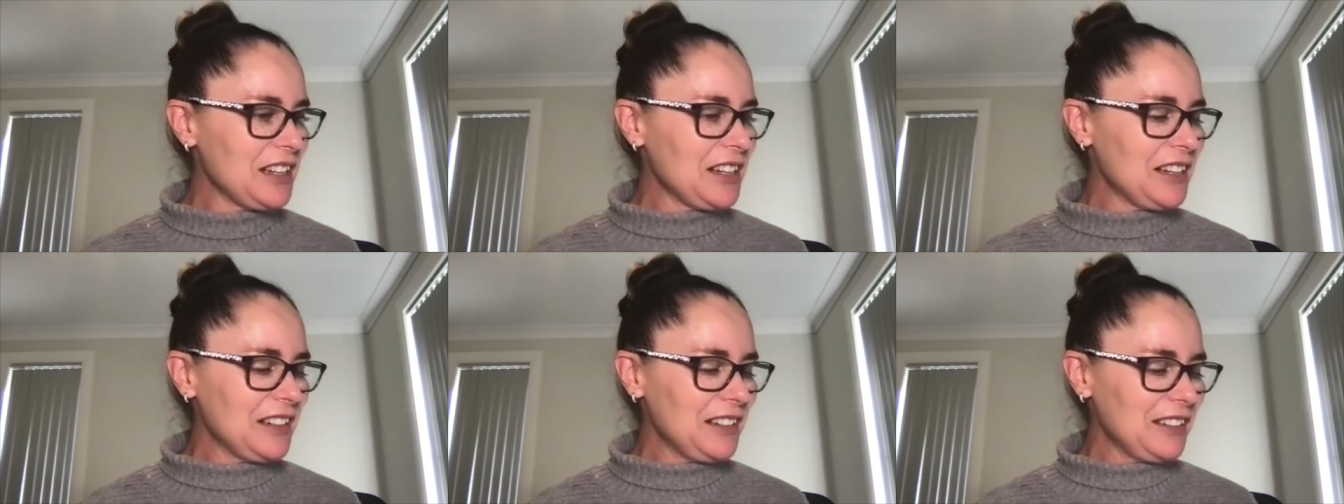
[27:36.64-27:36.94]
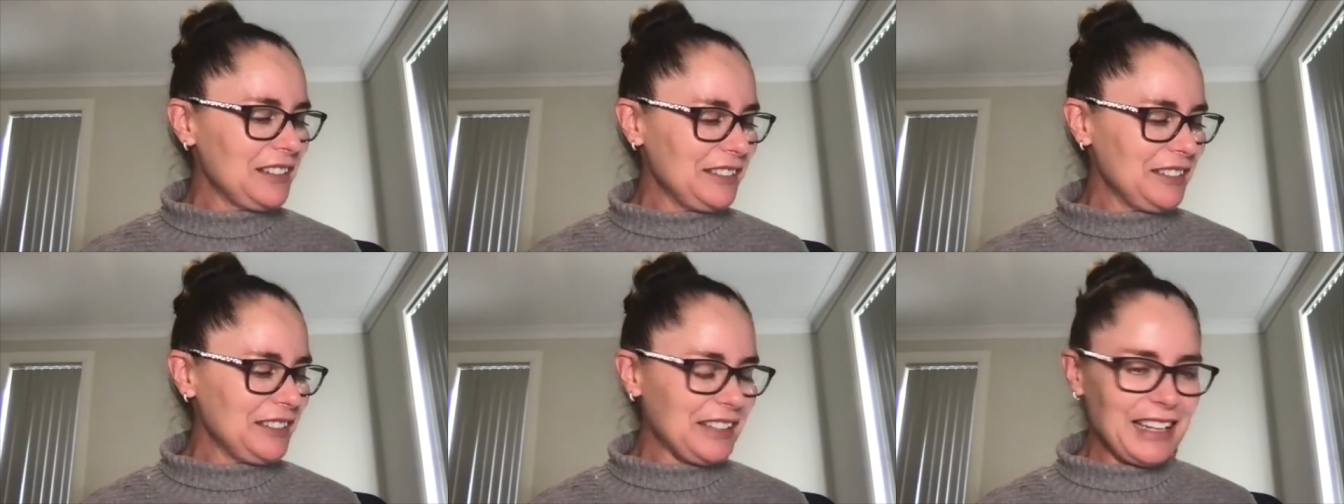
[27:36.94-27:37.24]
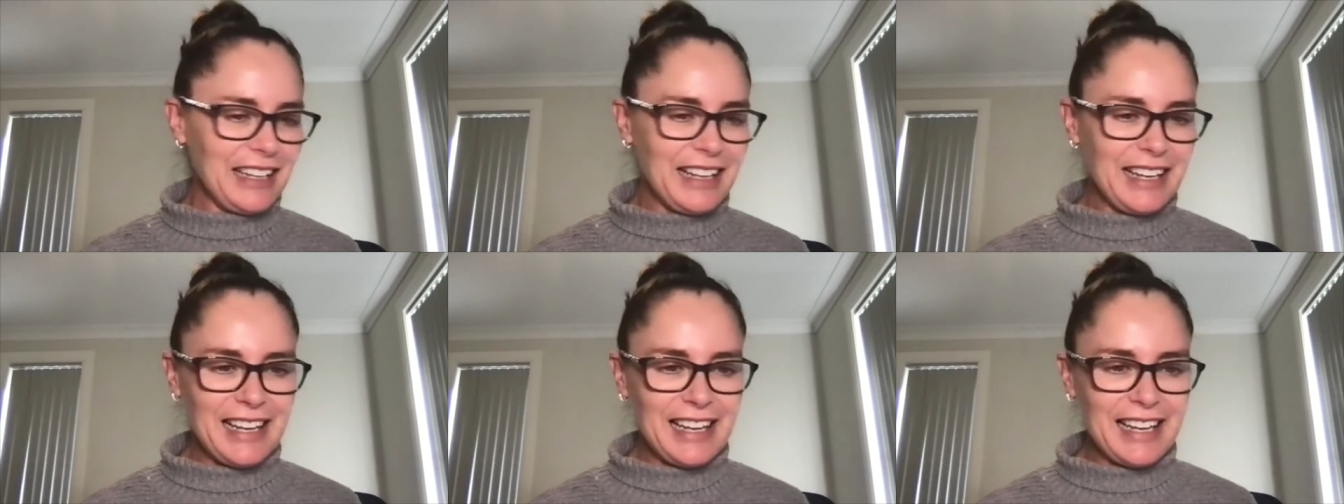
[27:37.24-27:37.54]

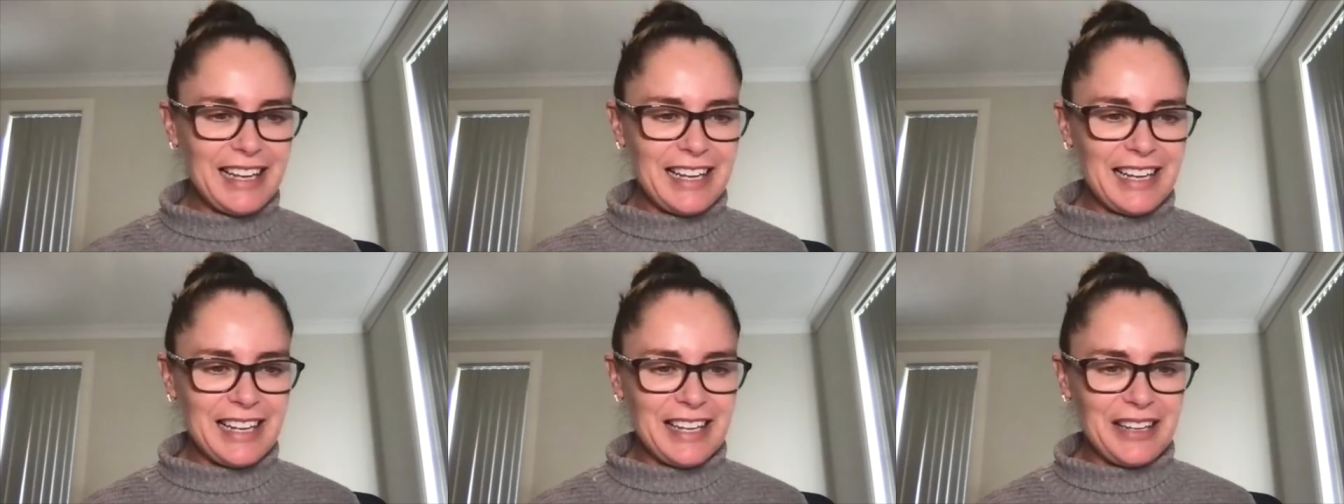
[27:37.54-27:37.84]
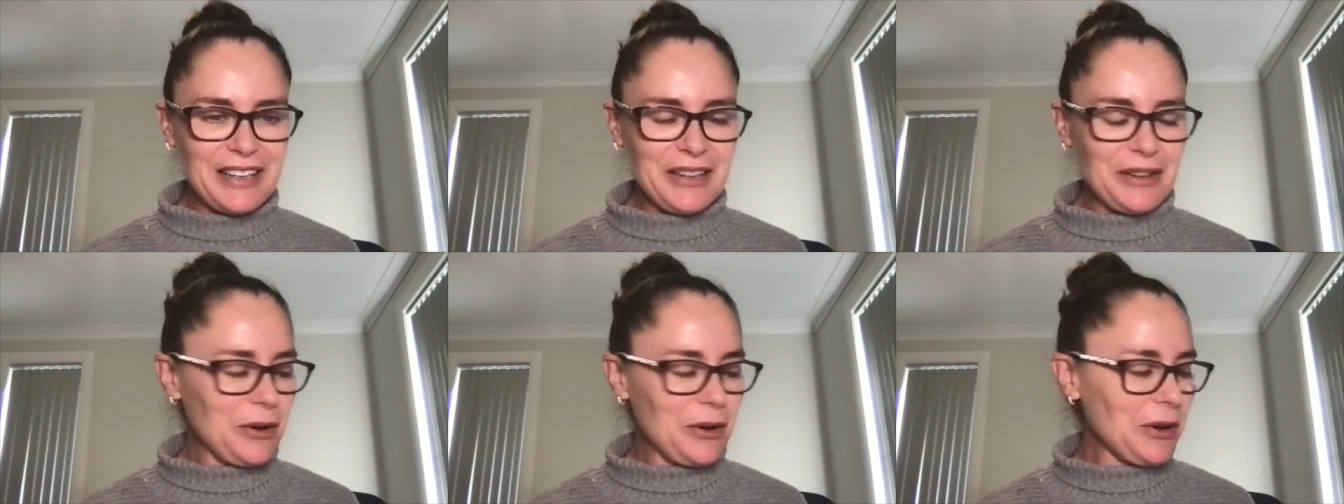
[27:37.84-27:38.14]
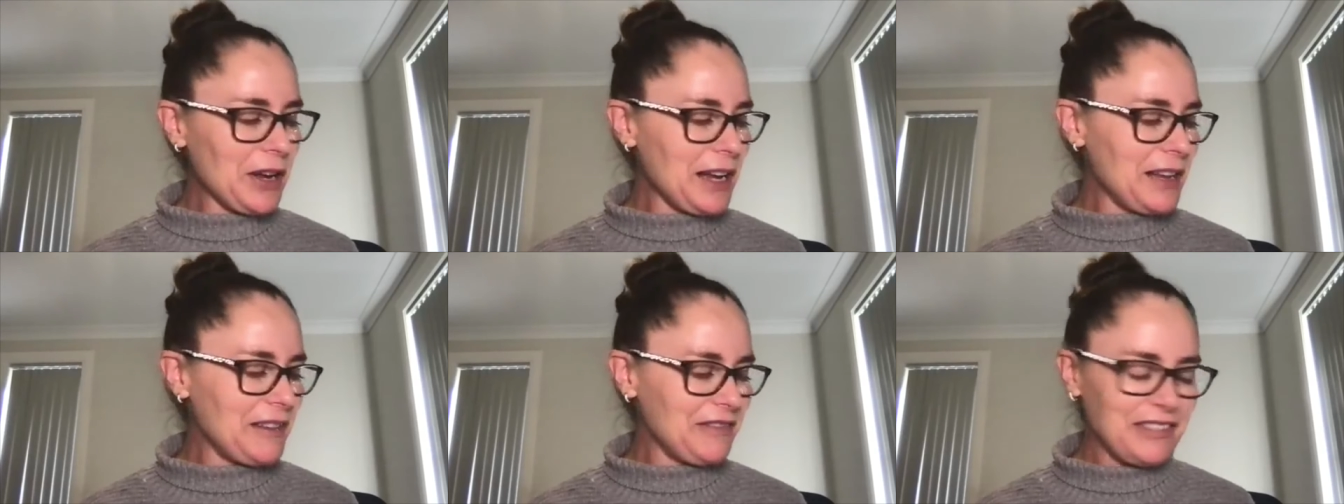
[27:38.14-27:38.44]
Okay,
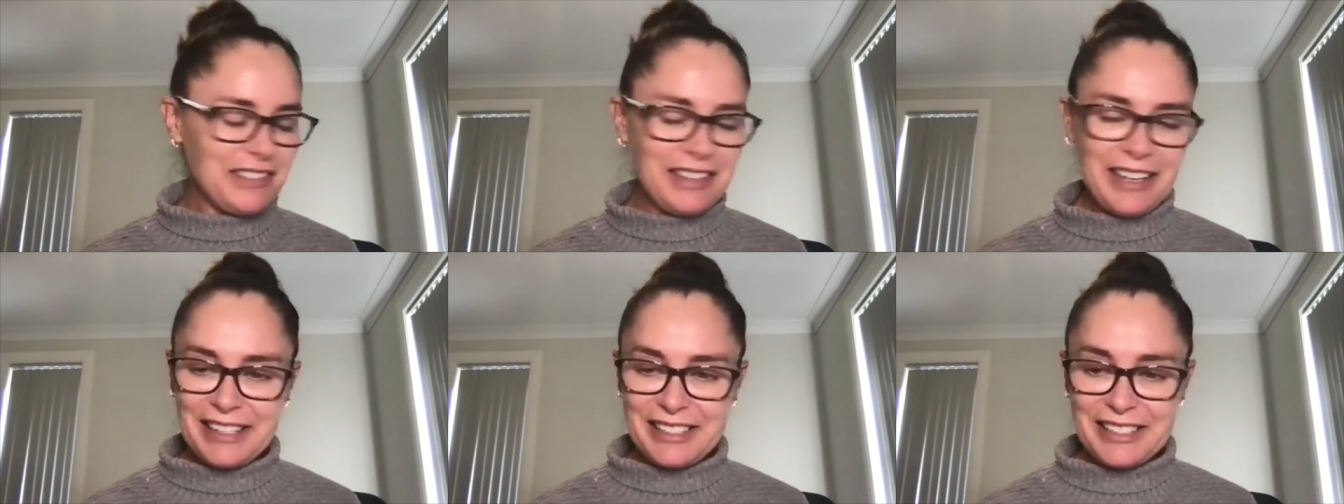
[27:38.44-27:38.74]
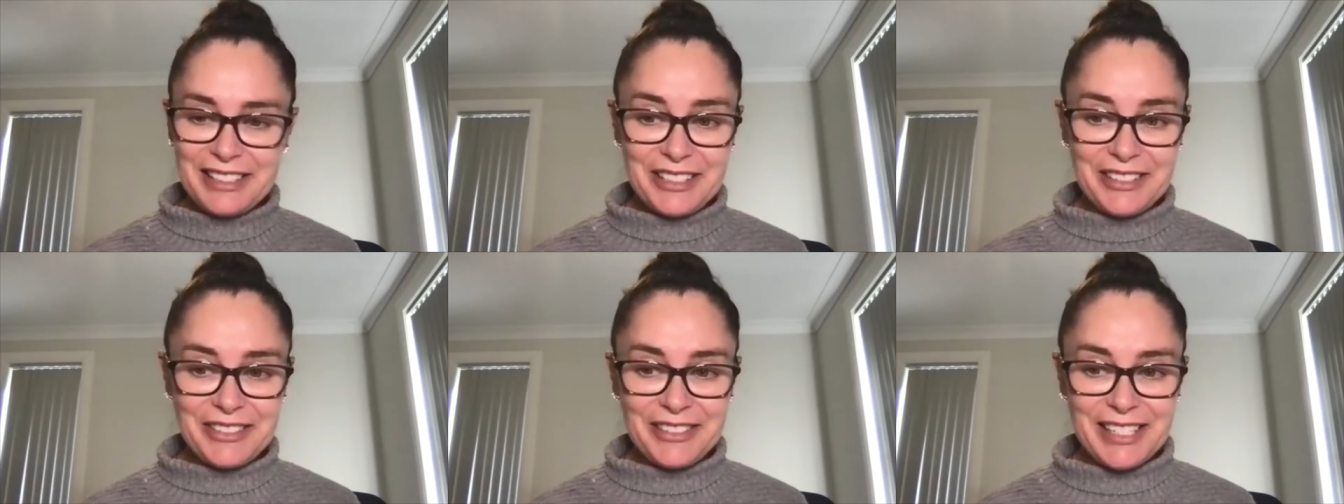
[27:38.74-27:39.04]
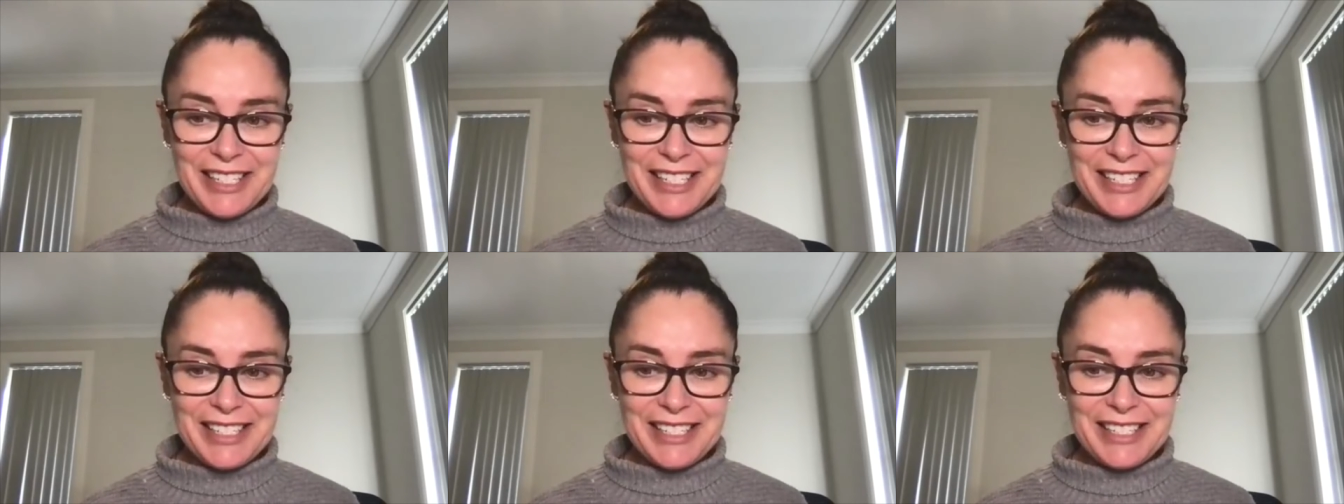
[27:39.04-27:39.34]
next
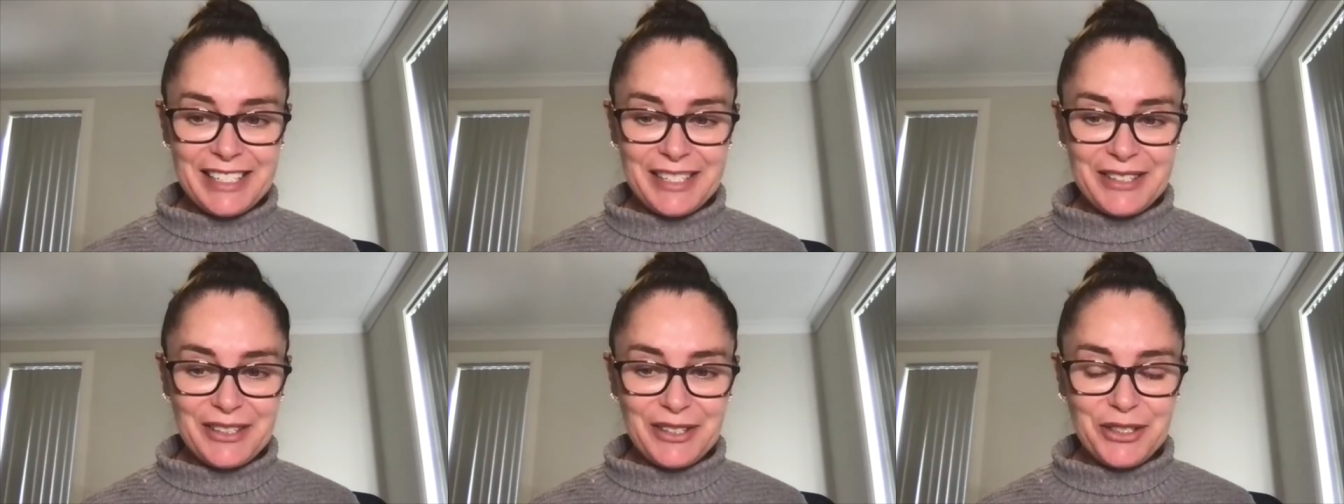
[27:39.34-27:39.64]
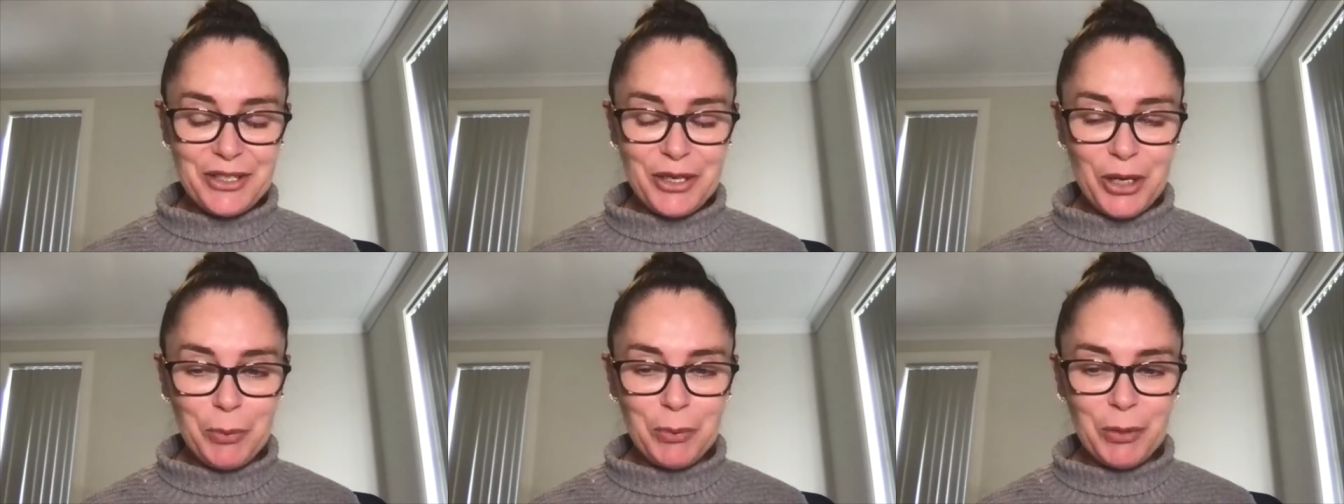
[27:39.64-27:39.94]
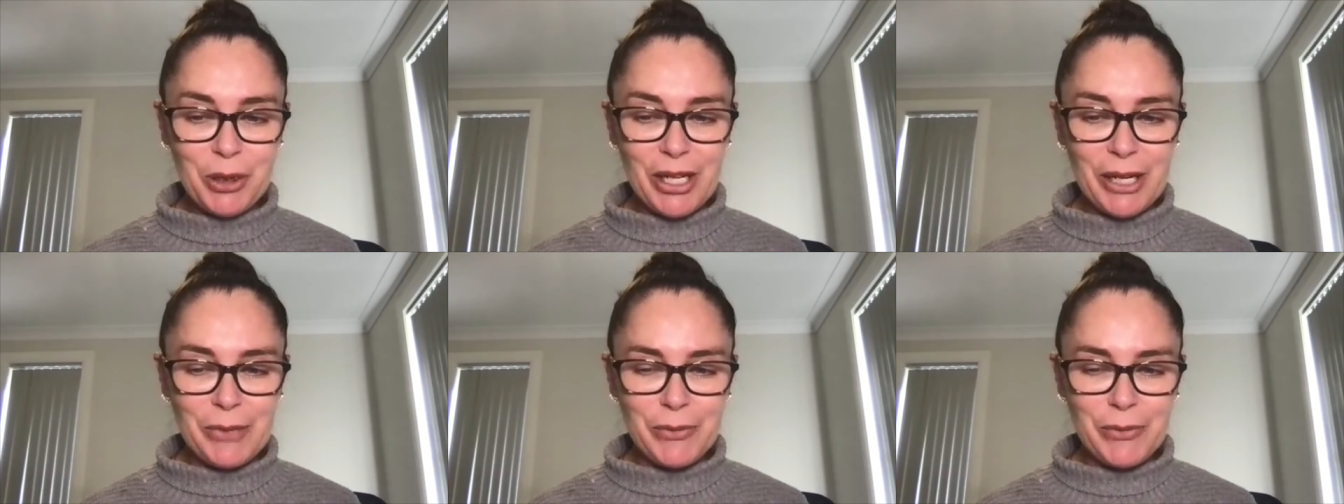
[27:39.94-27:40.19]
question is on Topline,